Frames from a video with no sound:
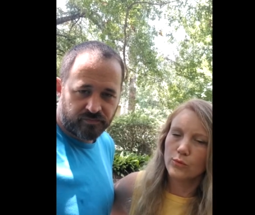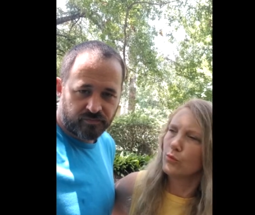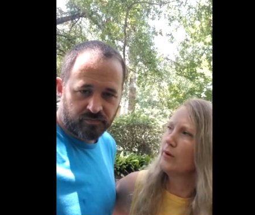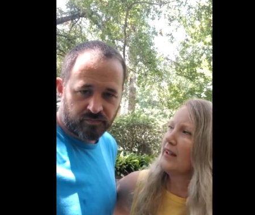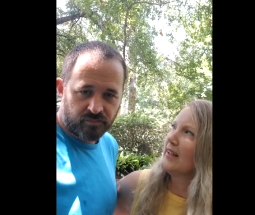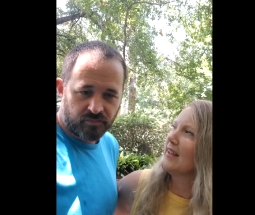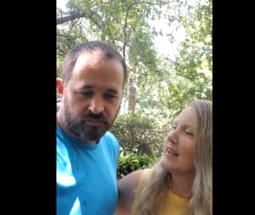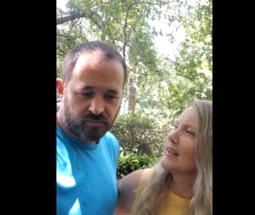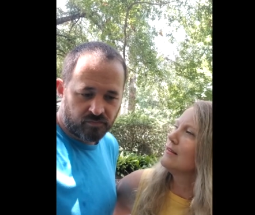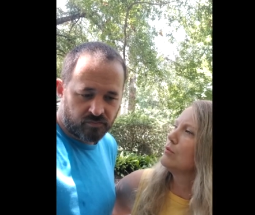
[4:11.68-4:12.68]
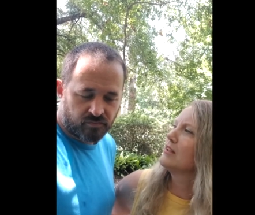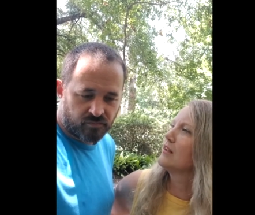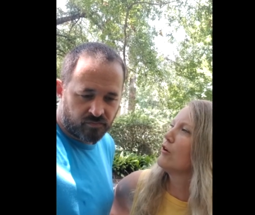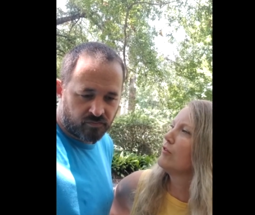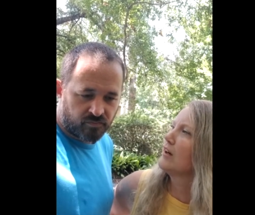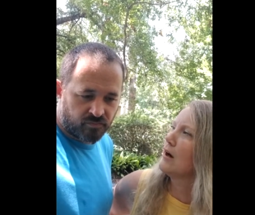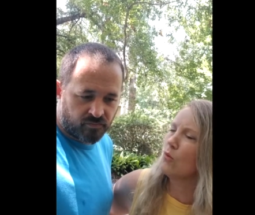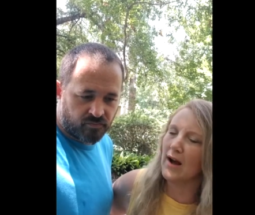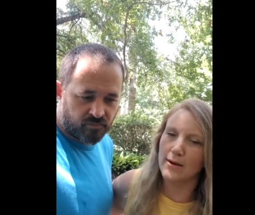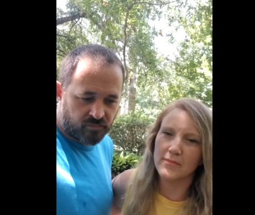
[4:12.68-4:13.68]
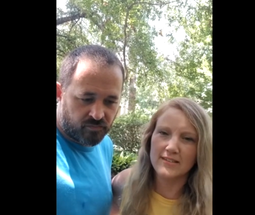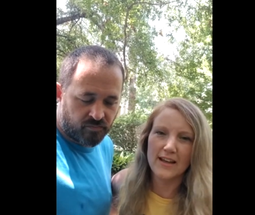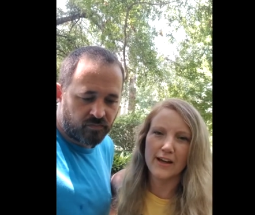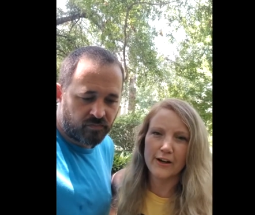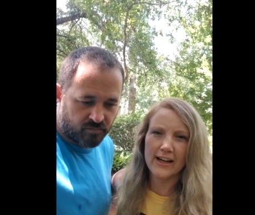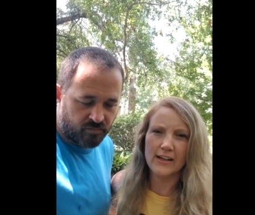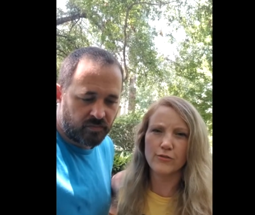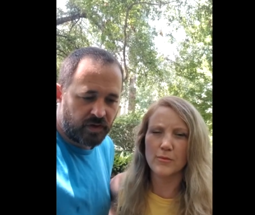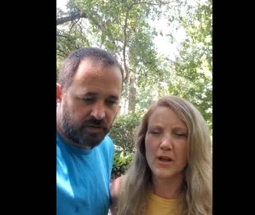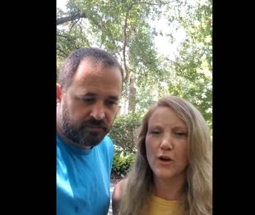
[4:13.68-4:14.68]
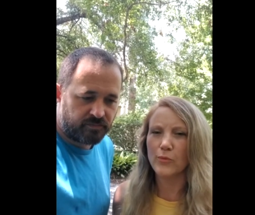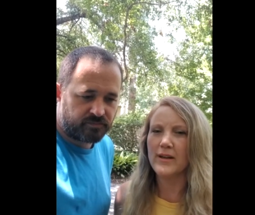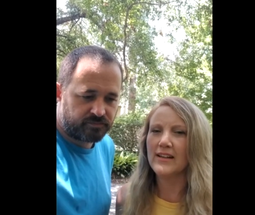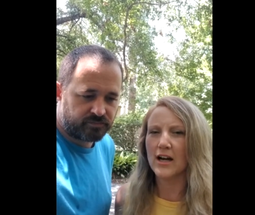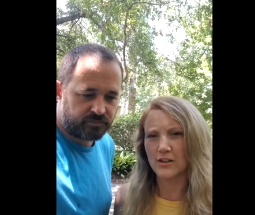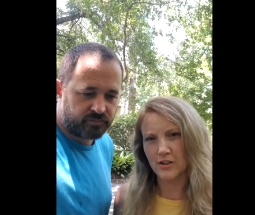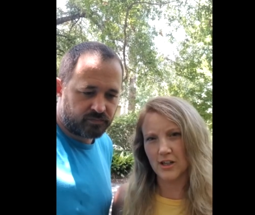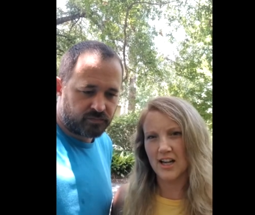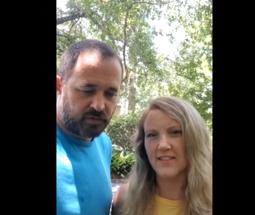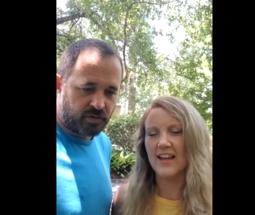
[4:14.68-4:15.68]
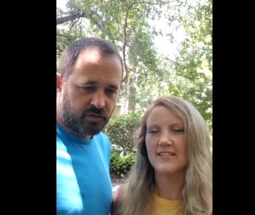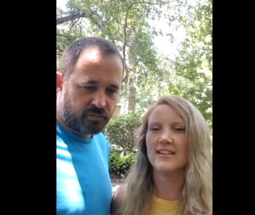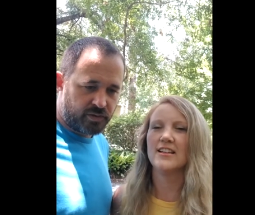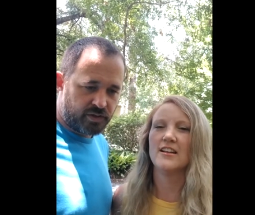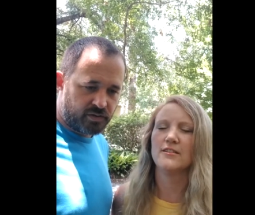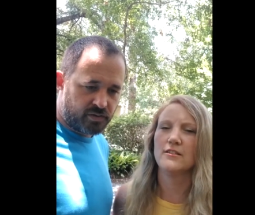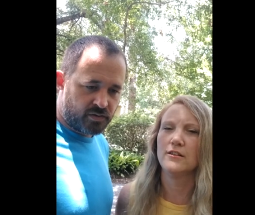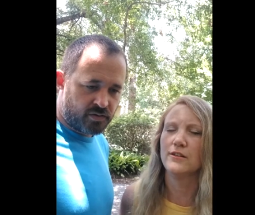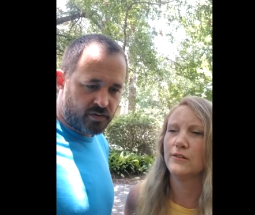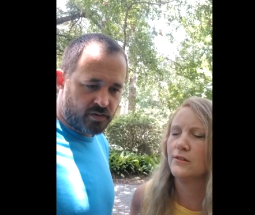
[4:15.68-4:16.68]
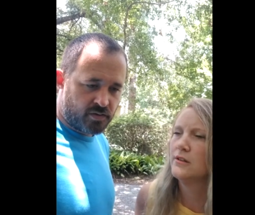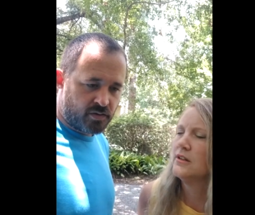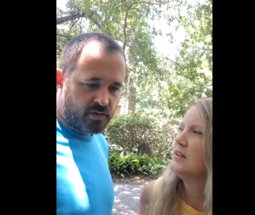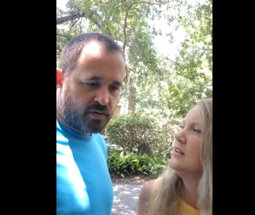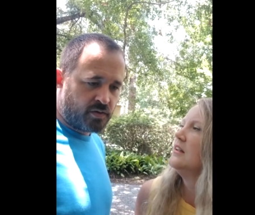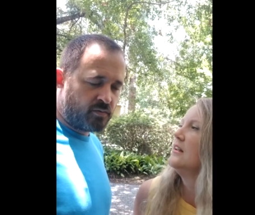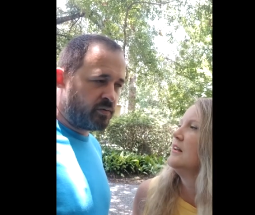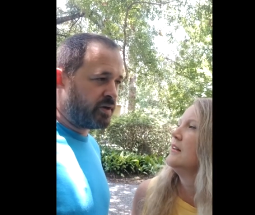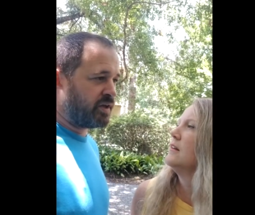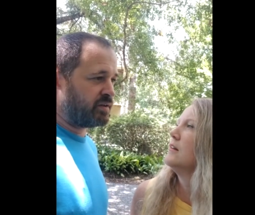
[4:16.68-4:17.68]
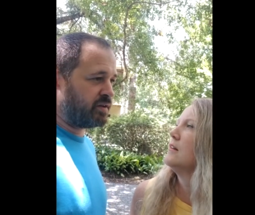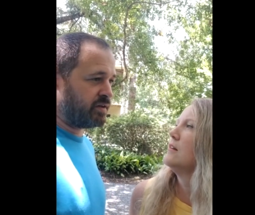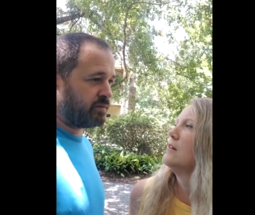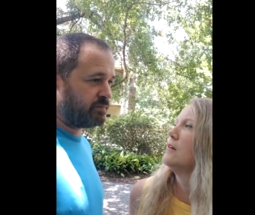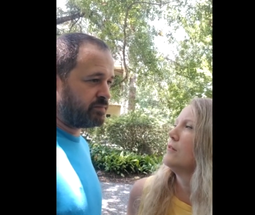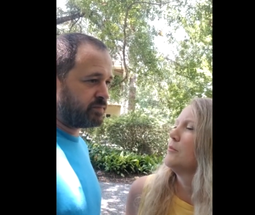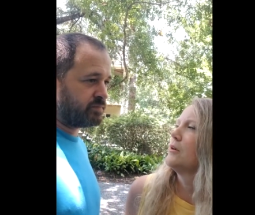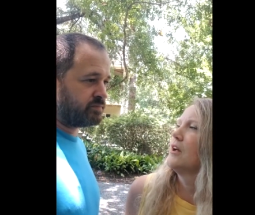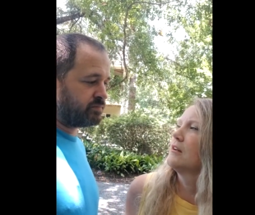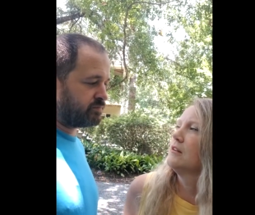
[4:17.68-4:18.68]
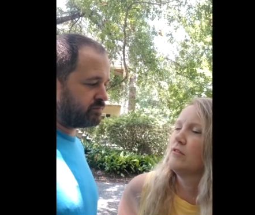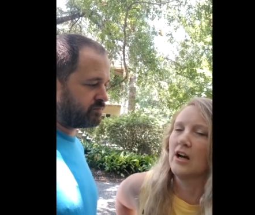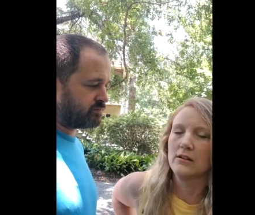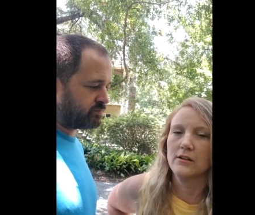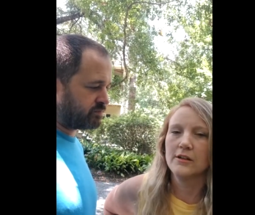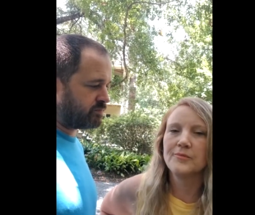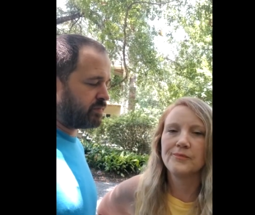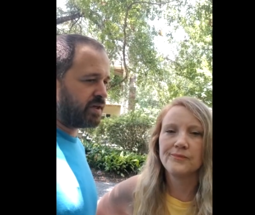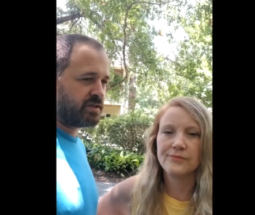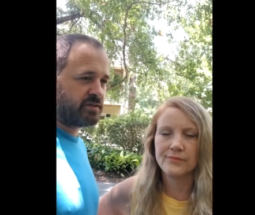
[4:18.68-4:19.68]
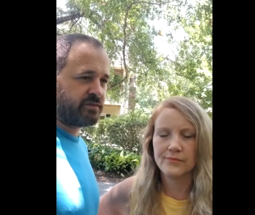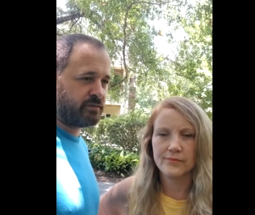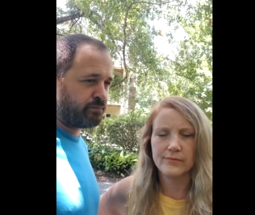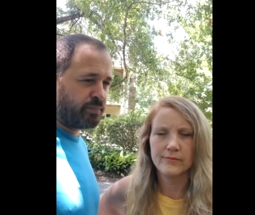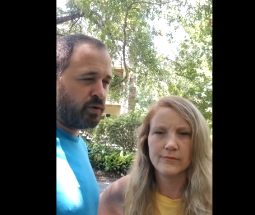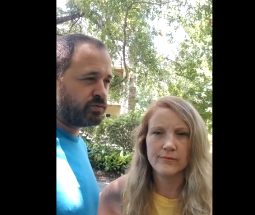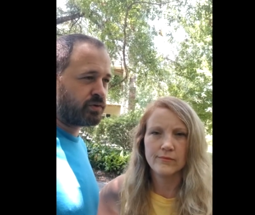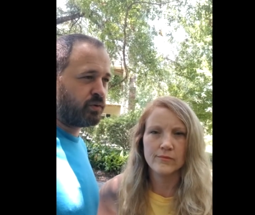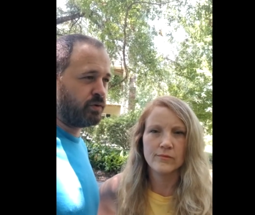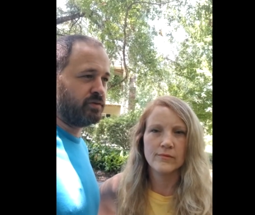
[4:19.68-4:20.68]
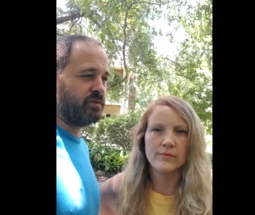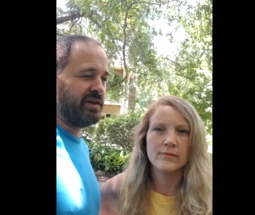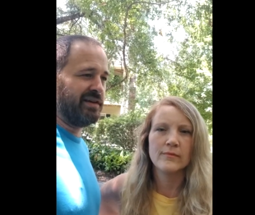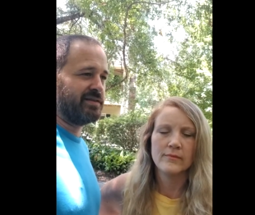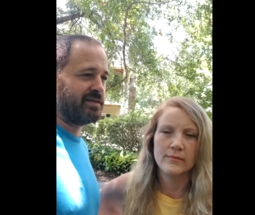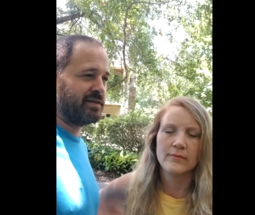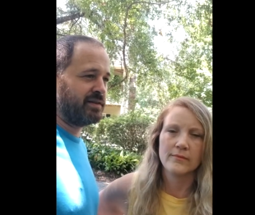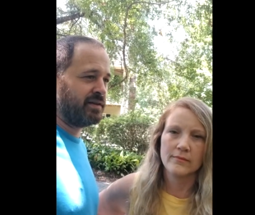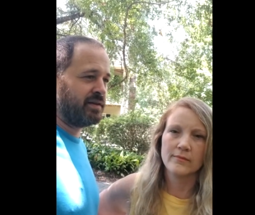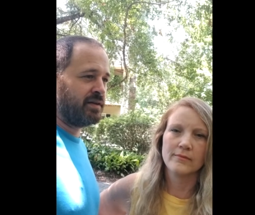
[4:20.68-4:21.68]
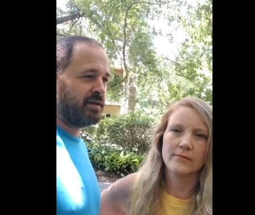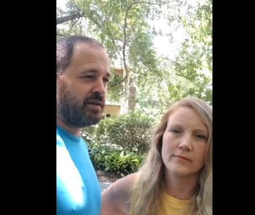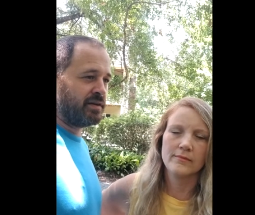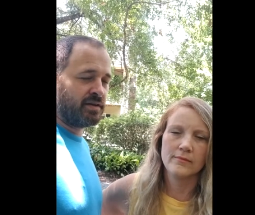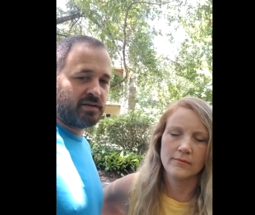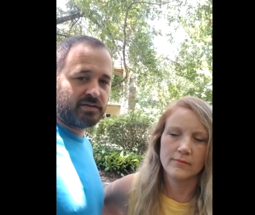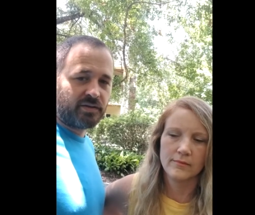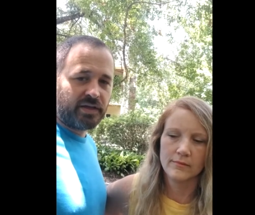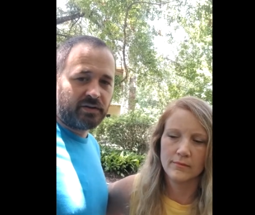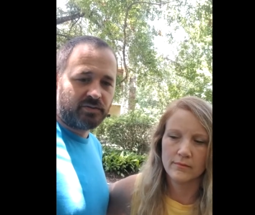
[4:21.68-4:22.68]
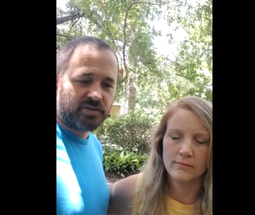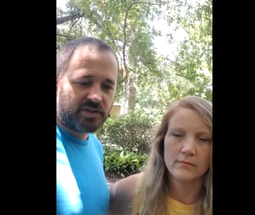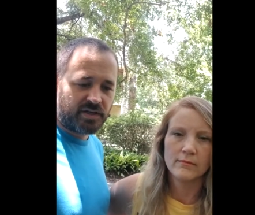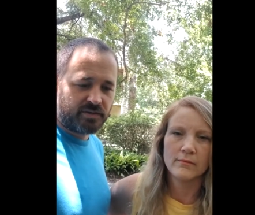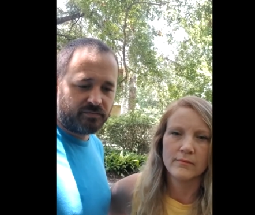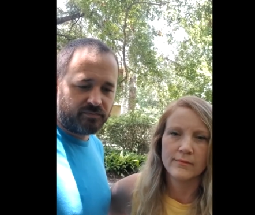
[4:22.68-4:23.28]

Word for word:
Speaker 1: we, I guess, went to go figure out why I miscarried from yeah. the OB doctor, and from they the sent us to
Speaker 2: well, we had the, the
Speaker 1: reproductive doctor
Speaker 2: because of a postcoital test. Mm -hmm. So that was um,